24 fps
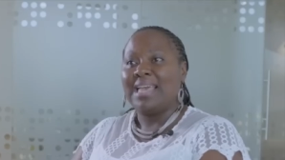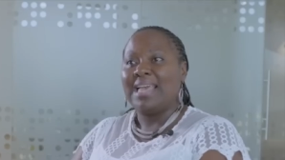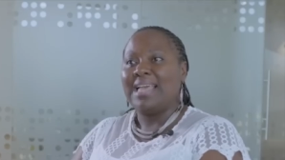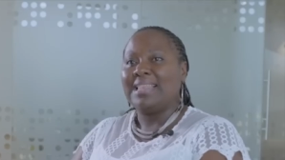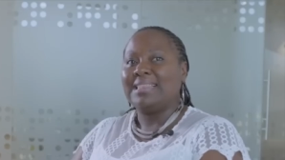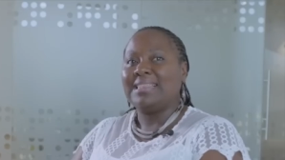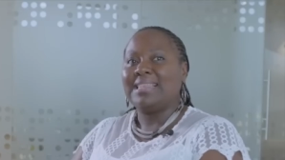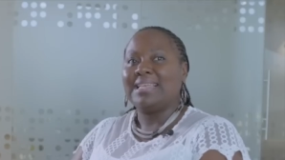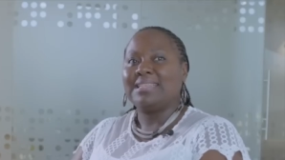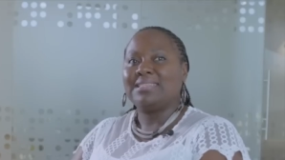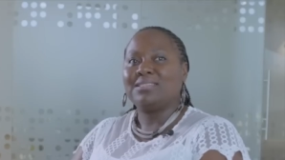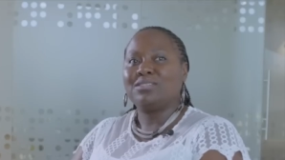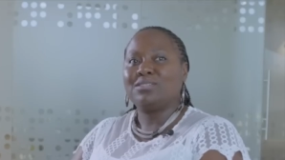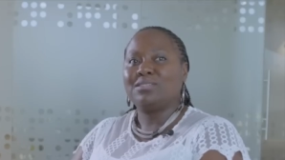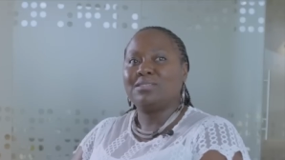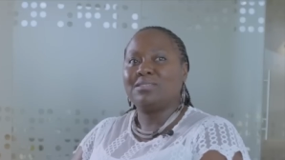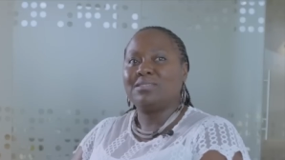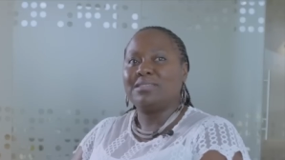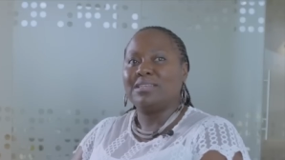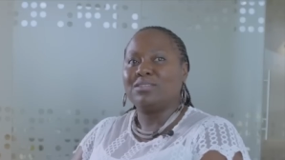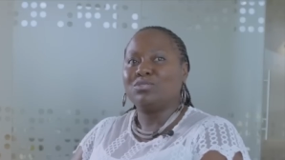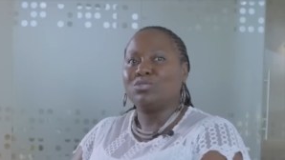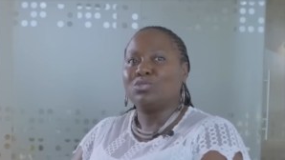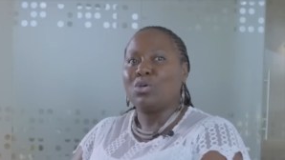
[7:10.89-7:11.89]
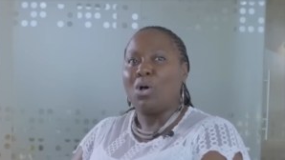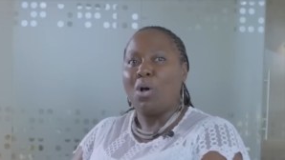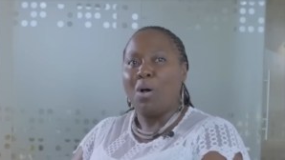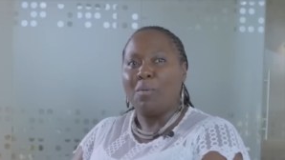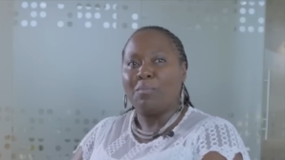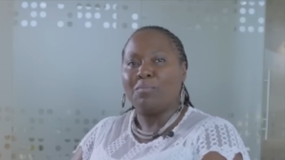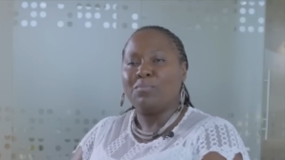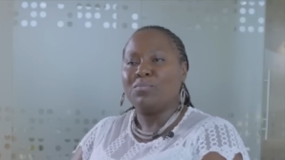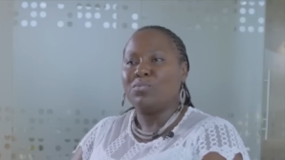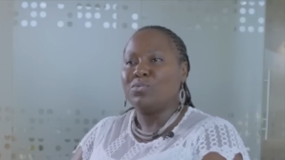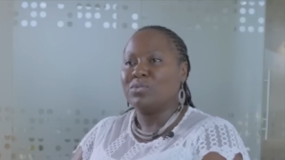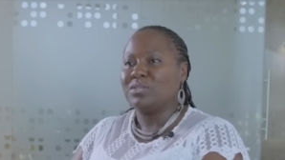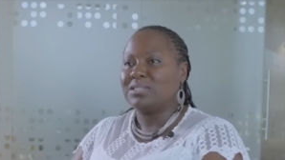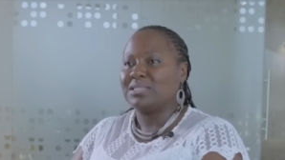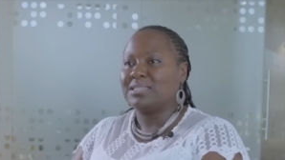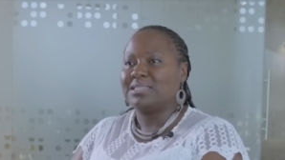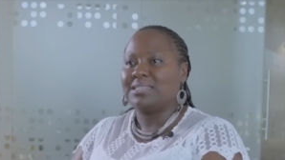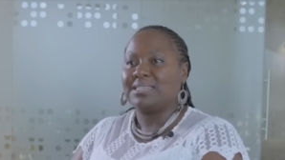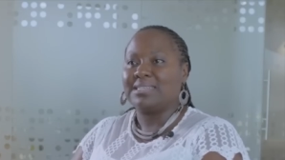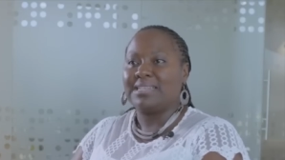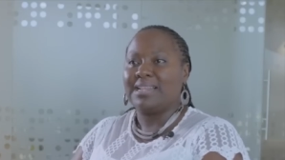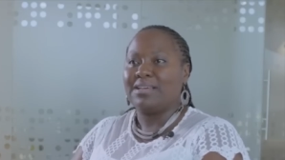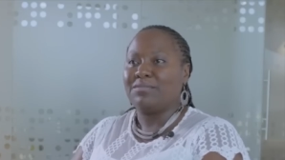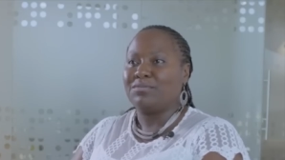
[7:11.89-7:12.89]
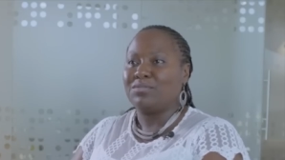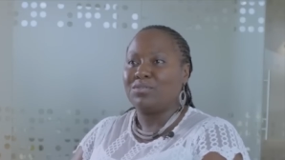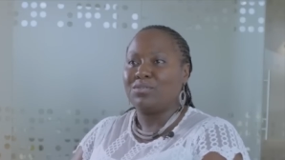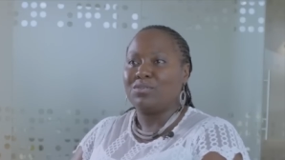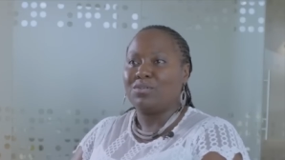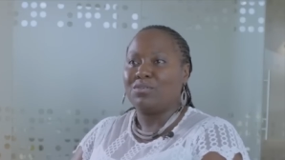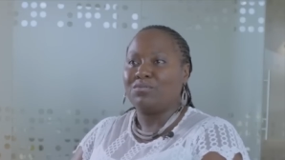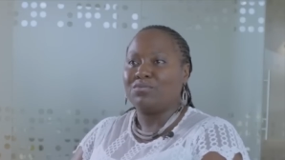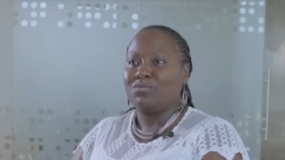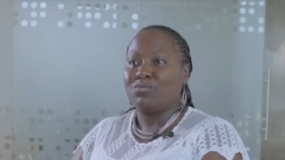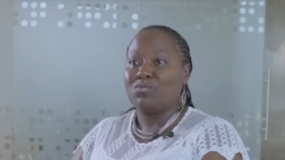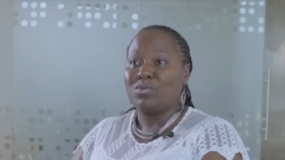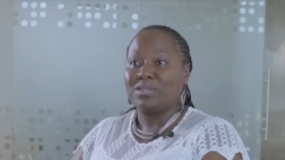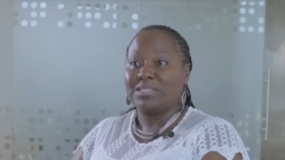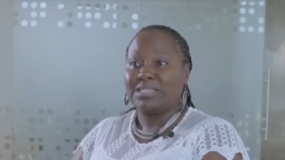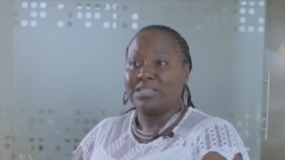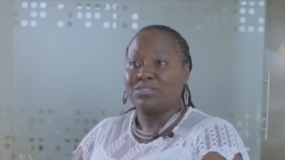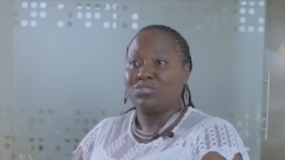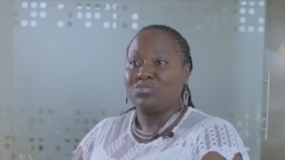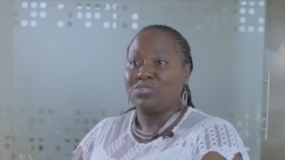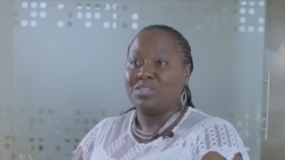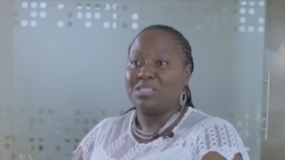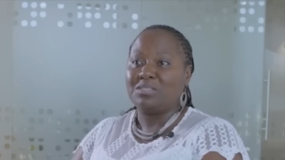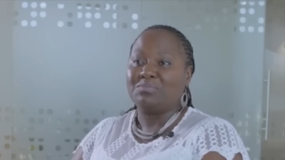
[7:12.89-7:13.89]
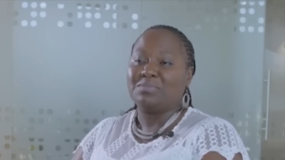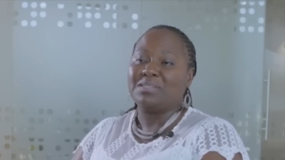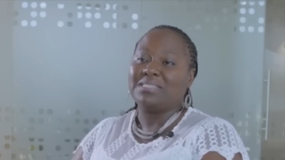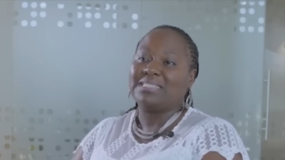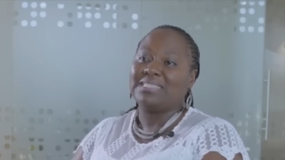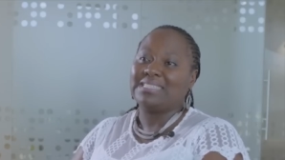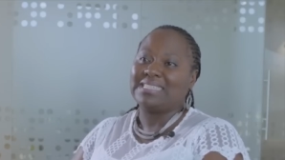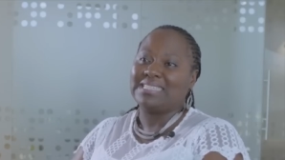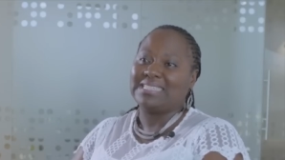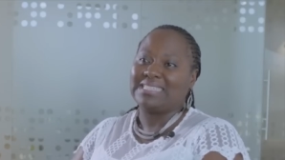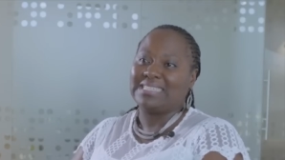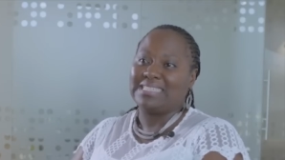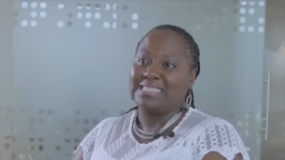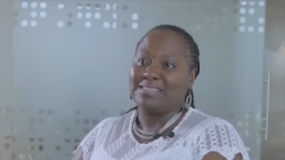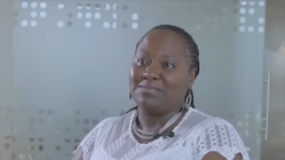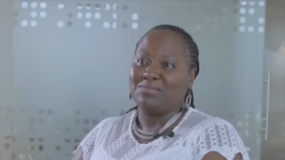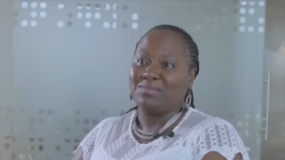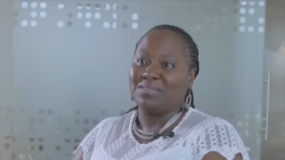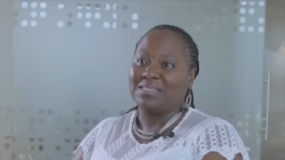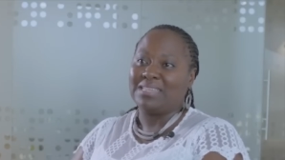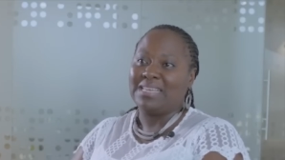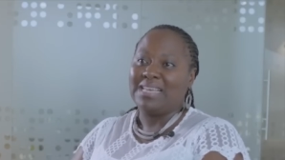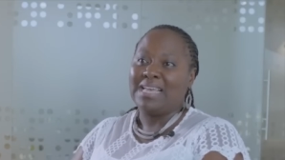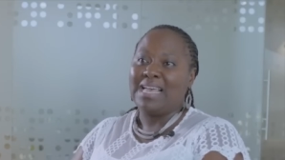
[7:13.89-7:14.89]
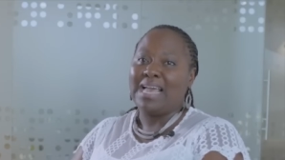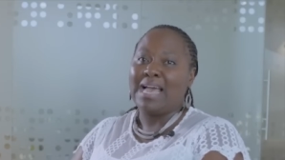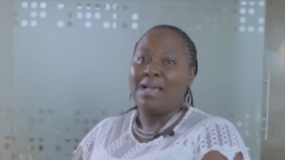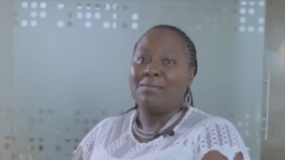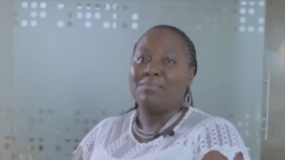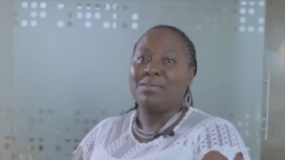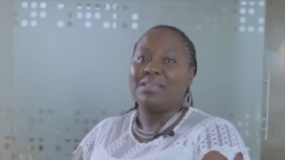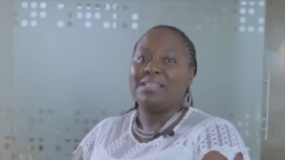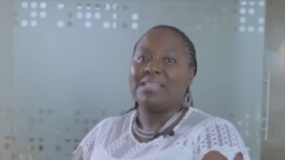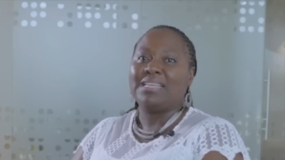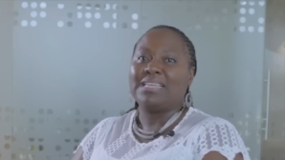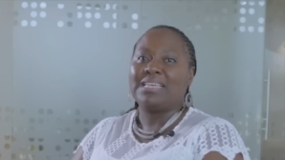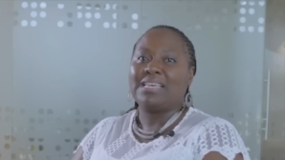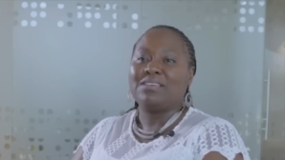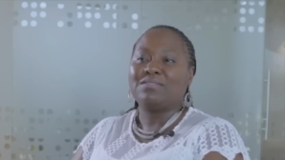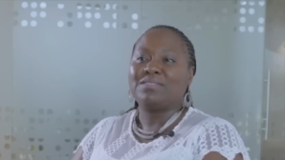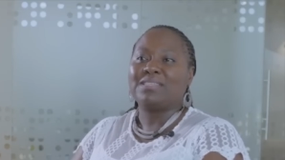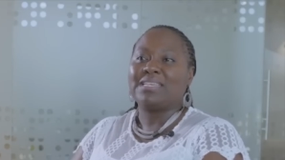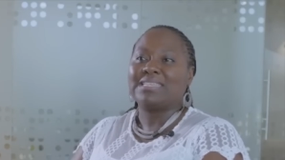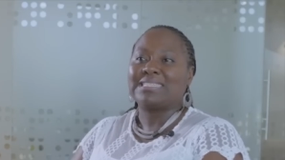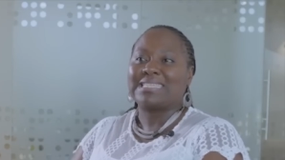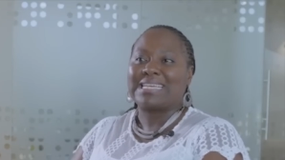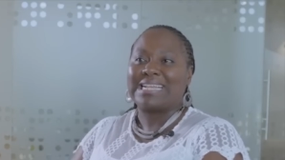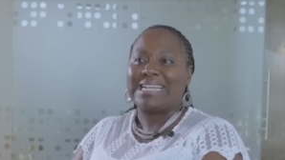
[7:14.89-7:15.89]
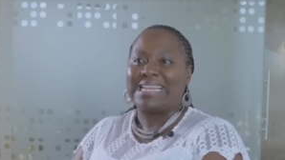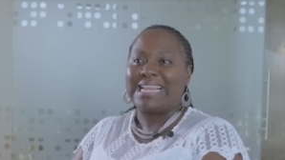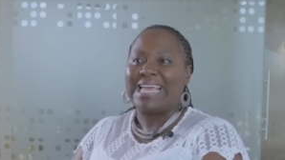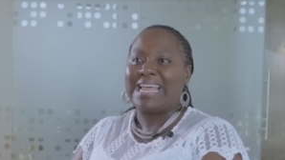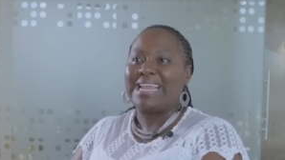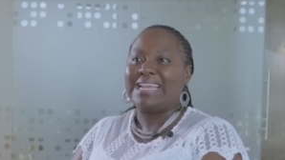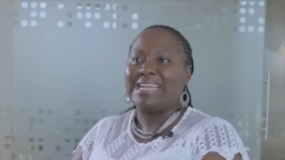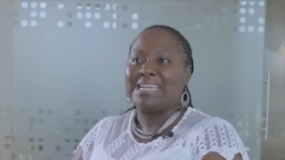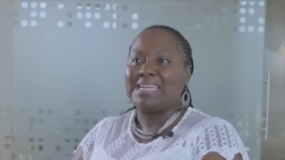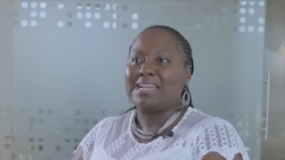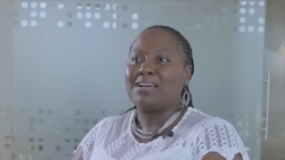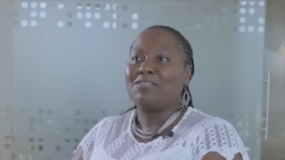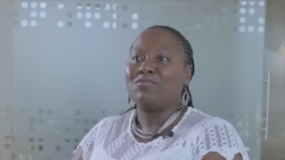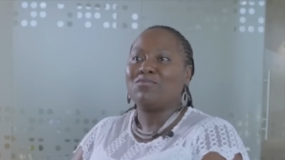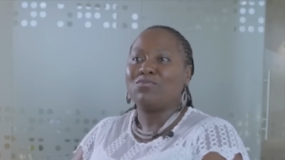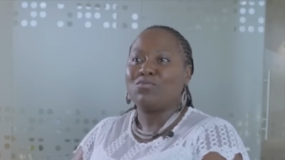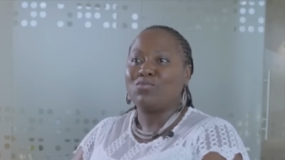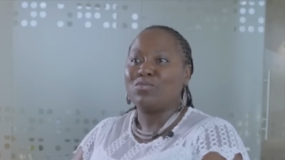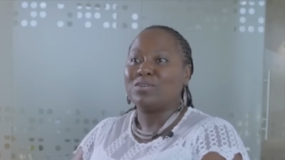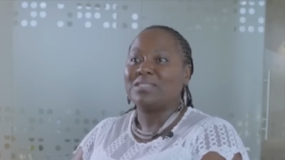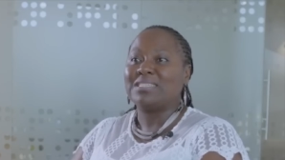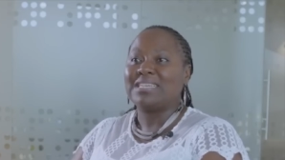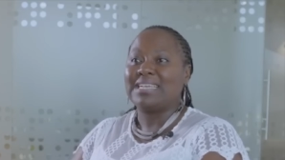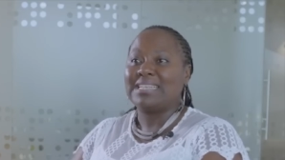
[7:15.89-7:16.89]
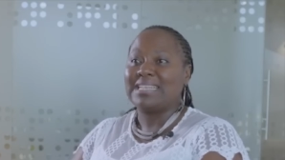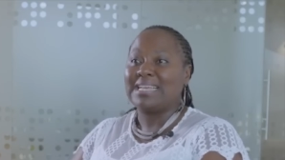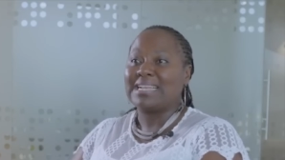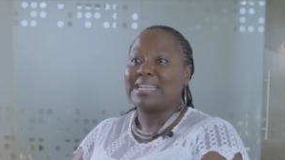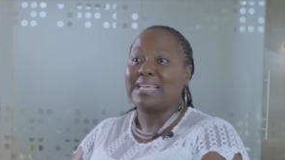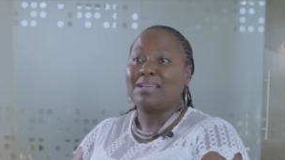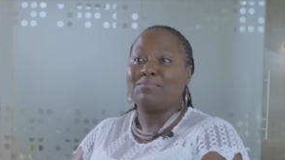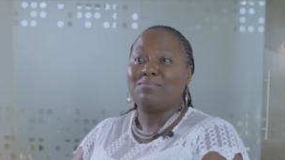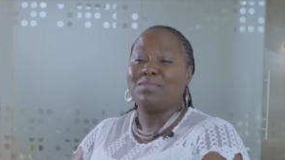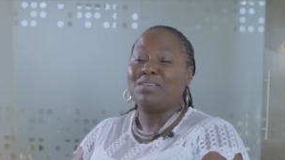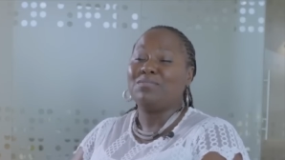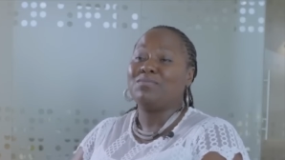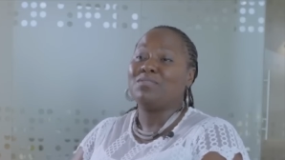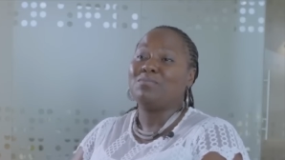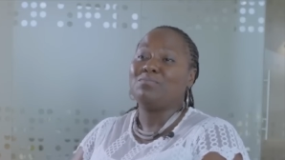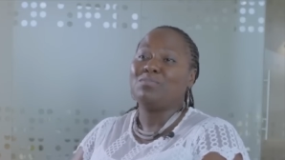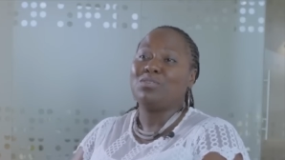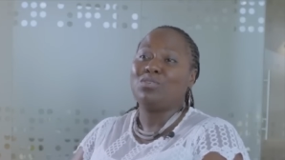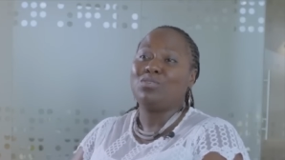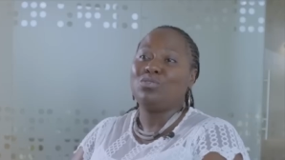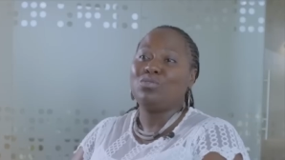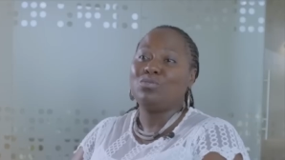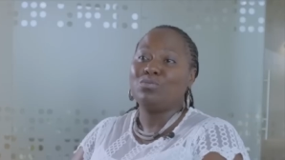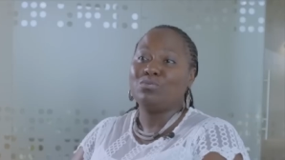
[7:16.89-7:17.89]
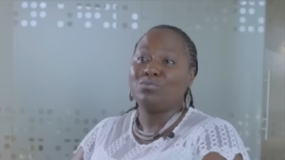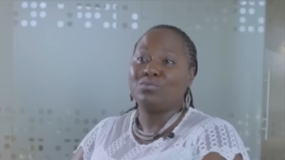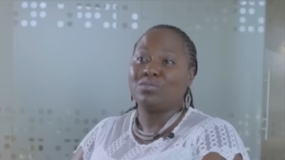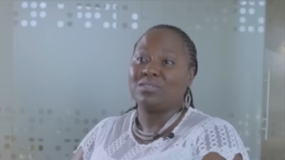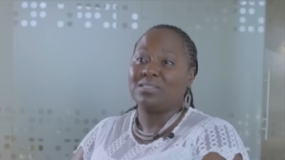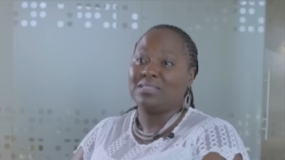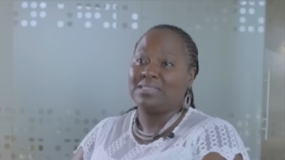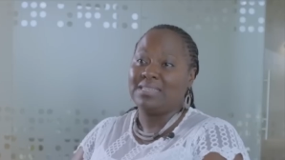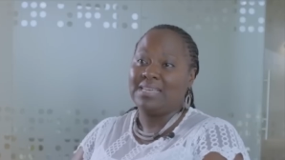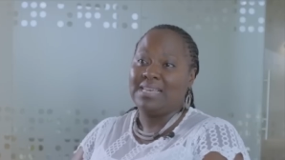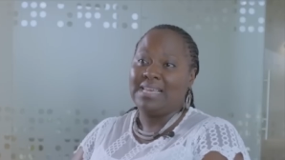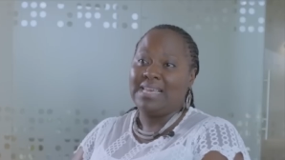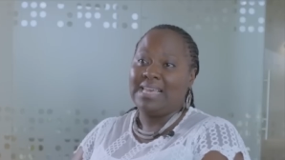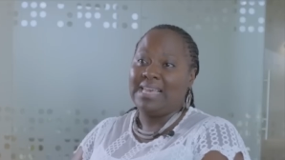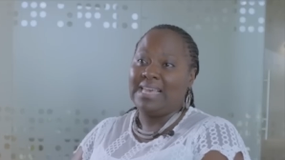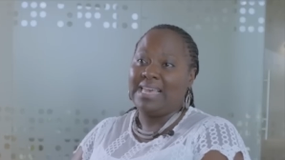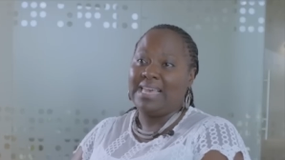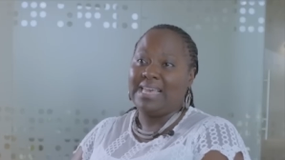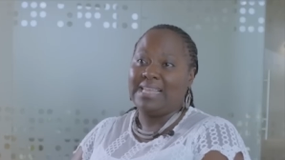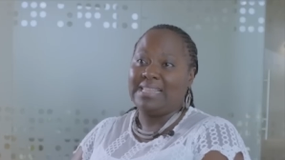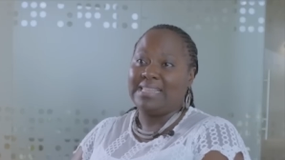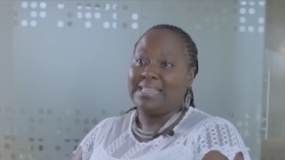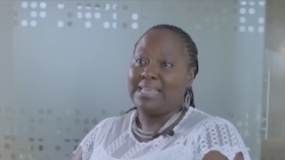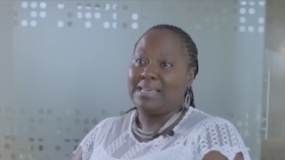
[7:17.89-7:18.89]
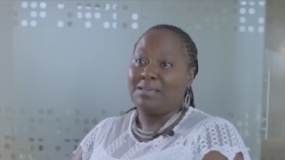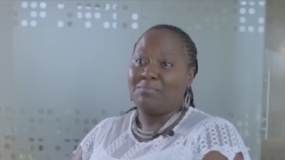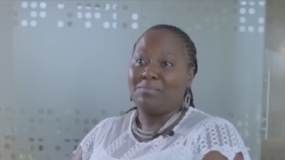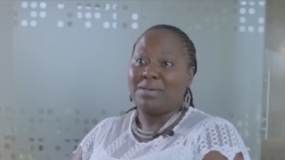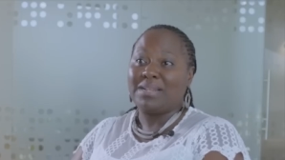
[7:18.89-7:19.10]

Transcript: and the the topmost level of water treatment systems. I mean, it gives us clear enough water that can even be used in the